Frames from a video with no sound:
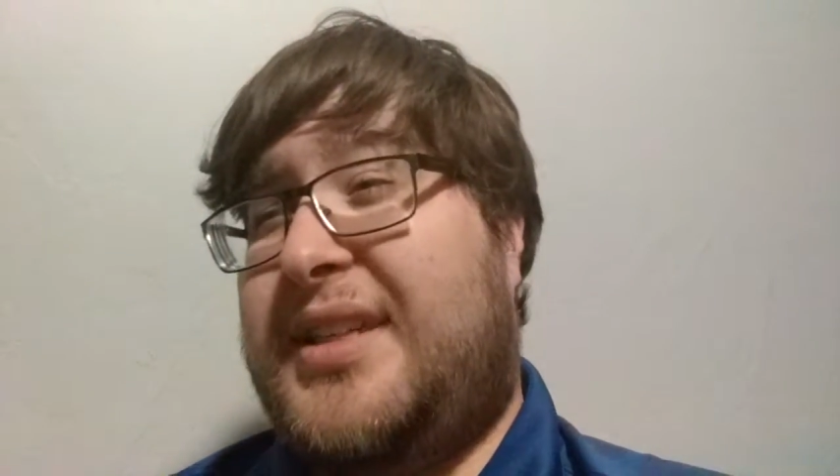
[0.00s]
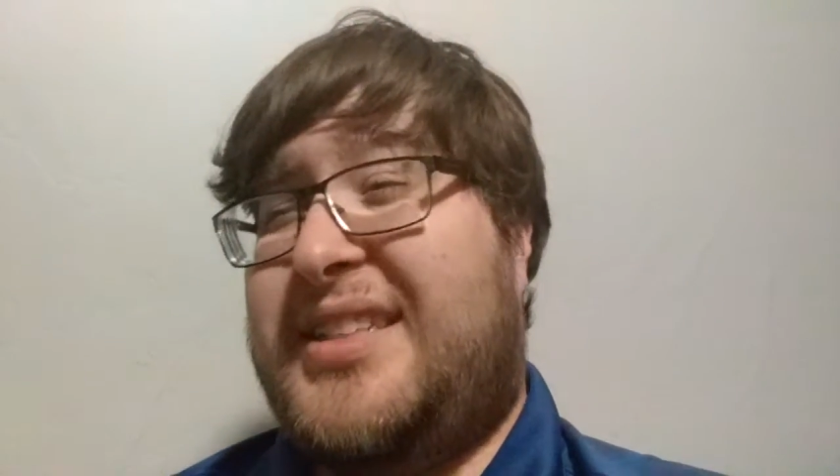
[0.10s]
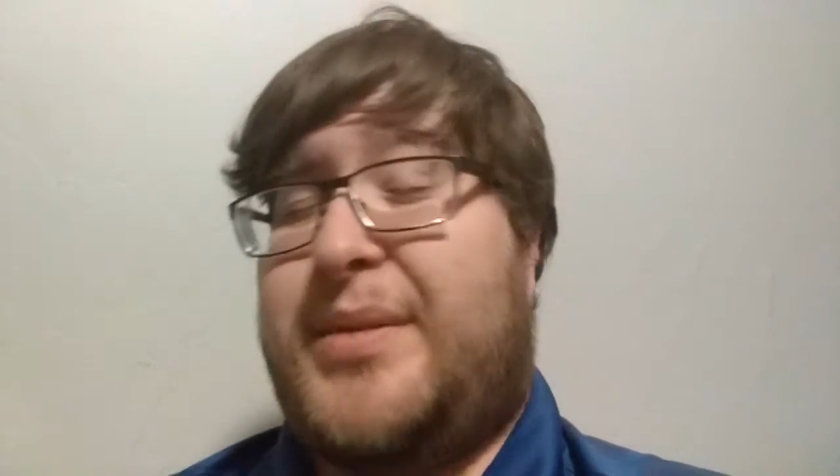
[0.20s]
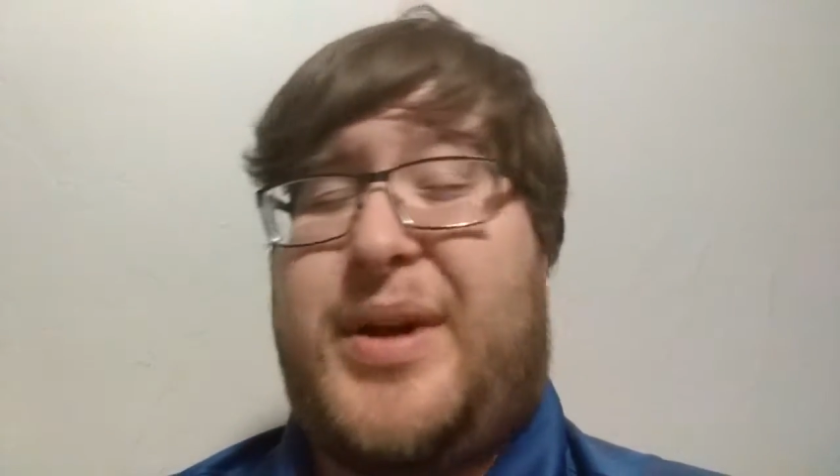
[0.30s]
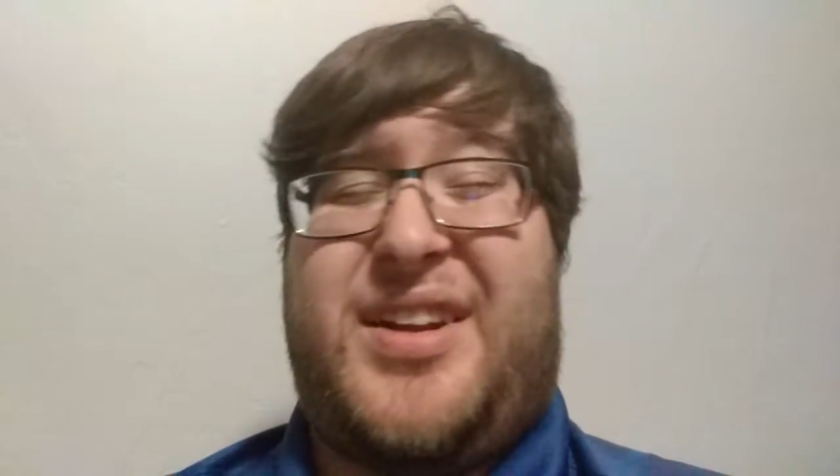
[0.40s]

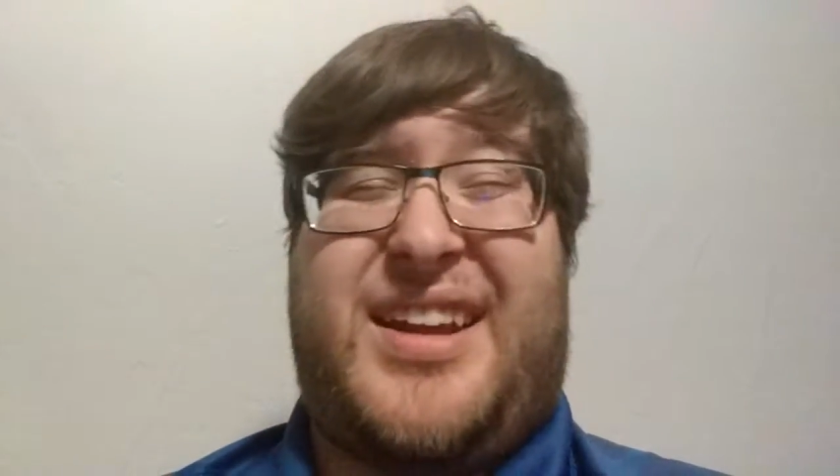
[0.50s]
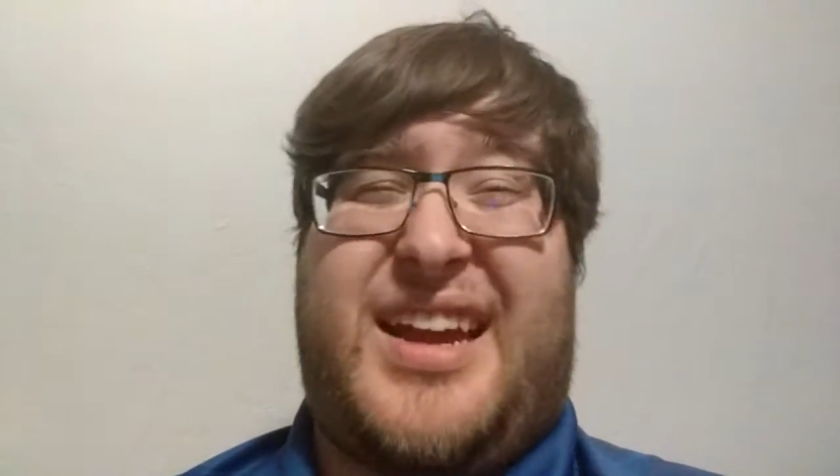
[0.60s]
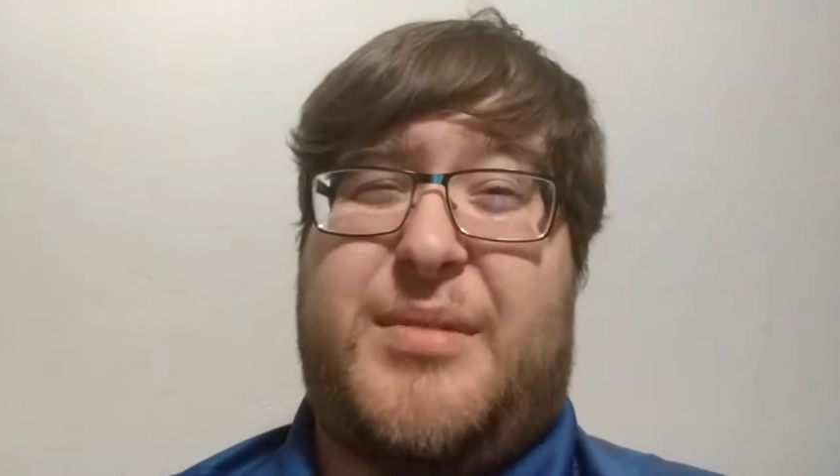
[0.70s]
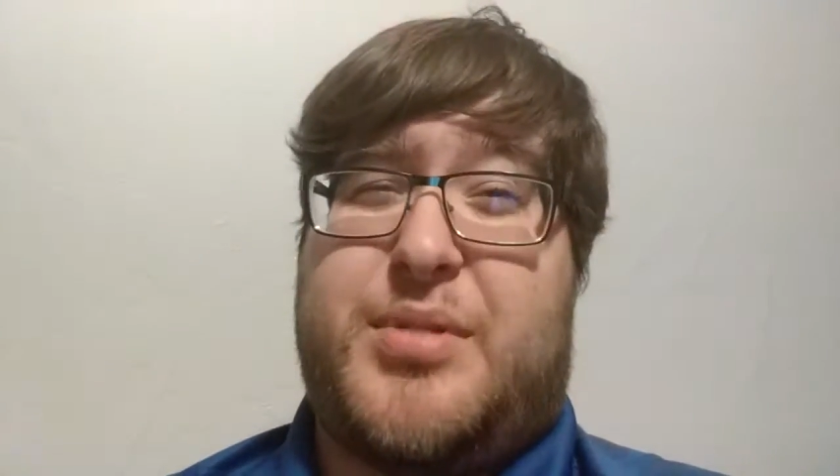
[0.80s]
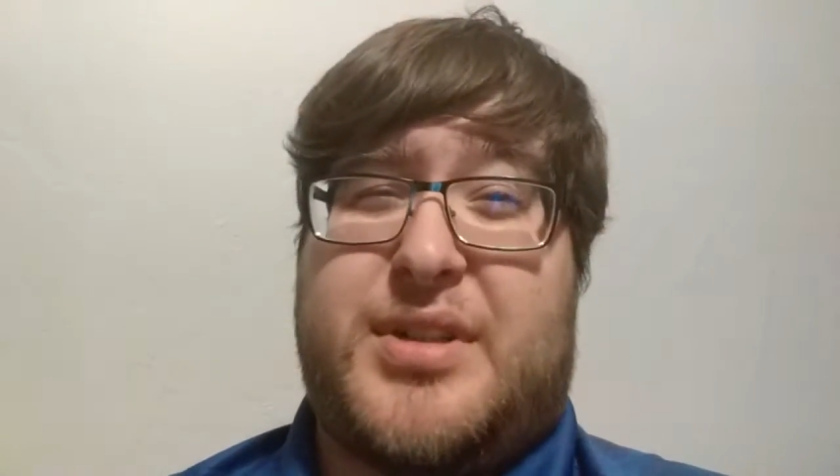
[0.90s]
is about
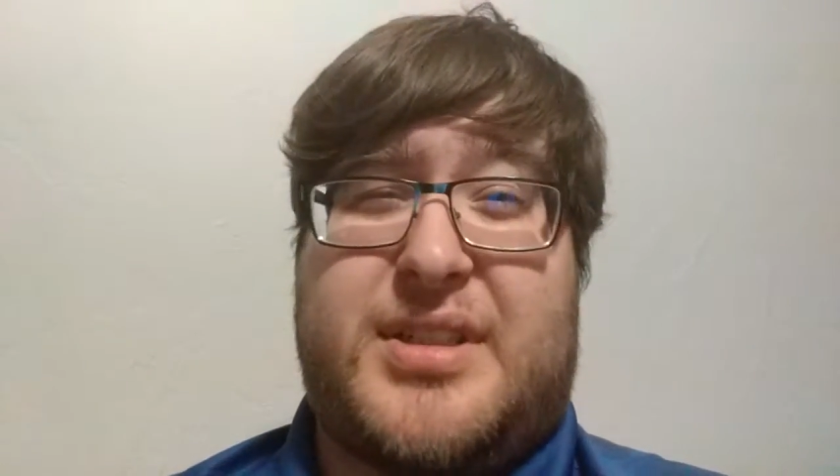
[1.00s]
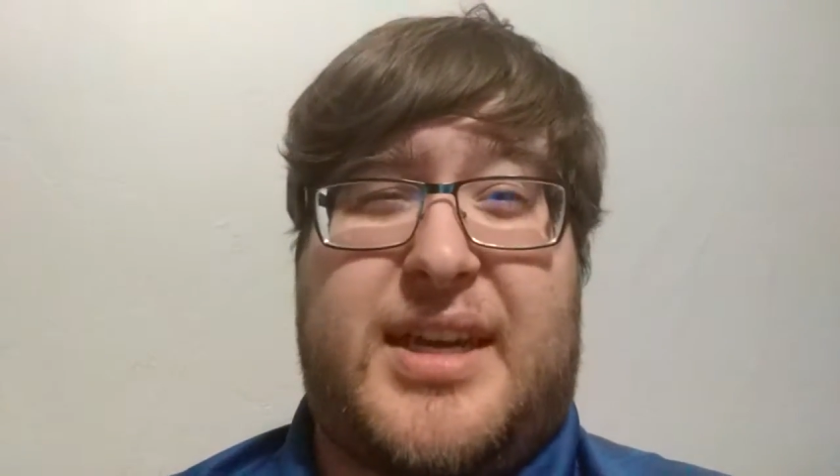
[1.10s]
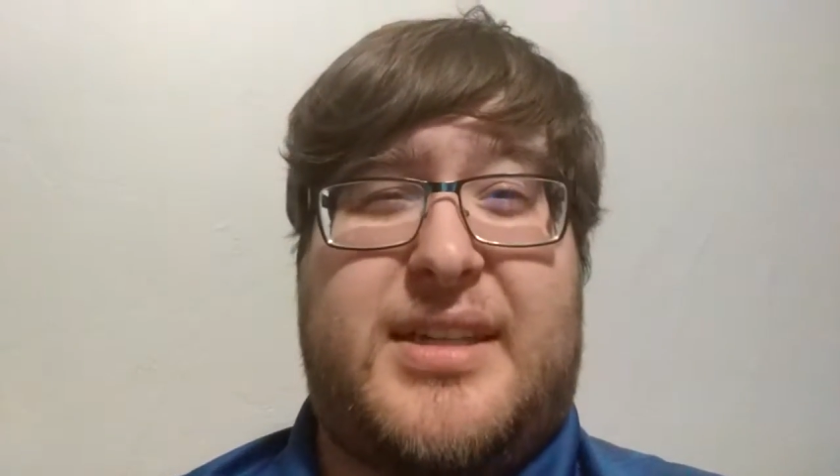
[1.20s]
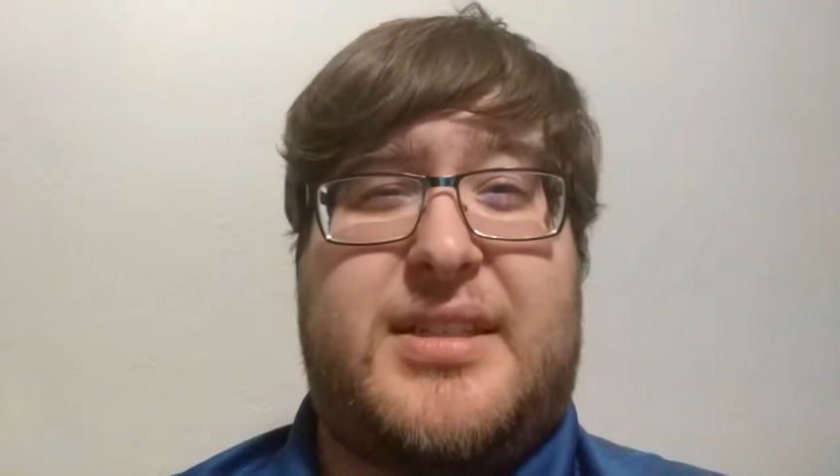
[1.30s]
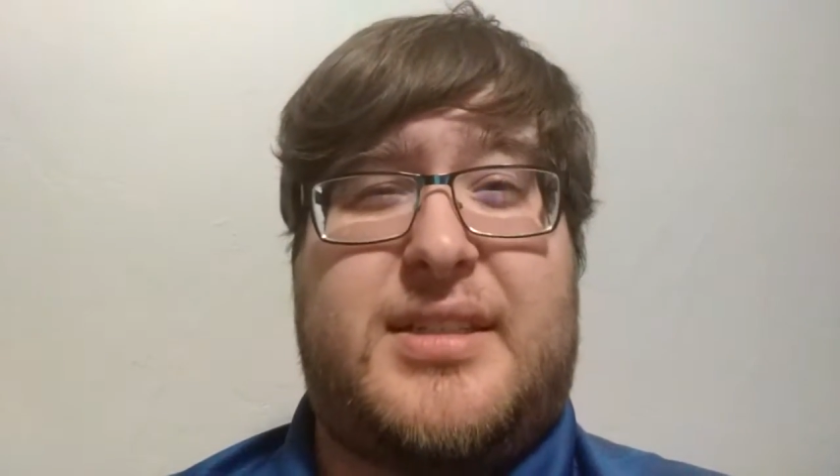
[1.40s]

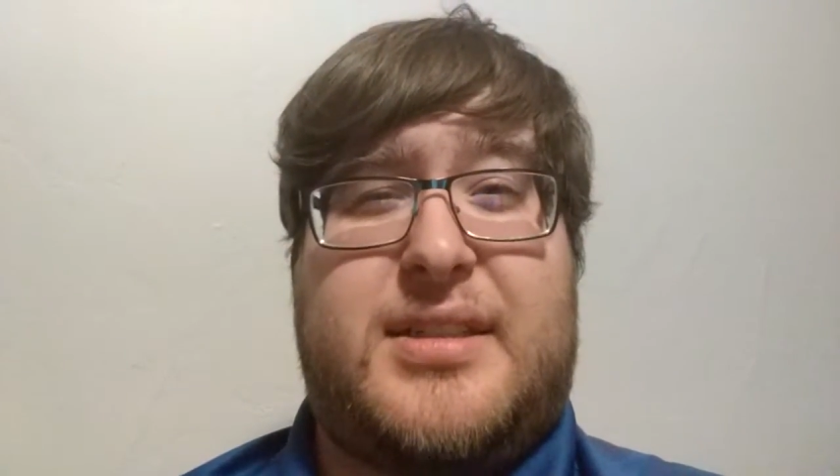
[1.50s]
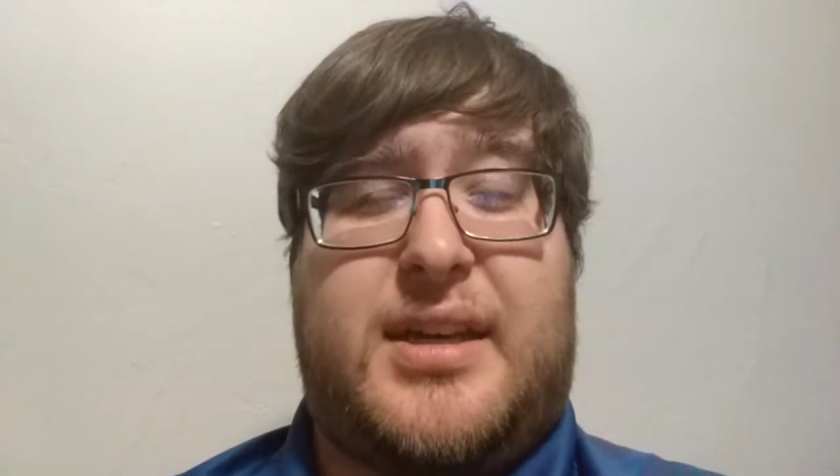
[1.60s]
9%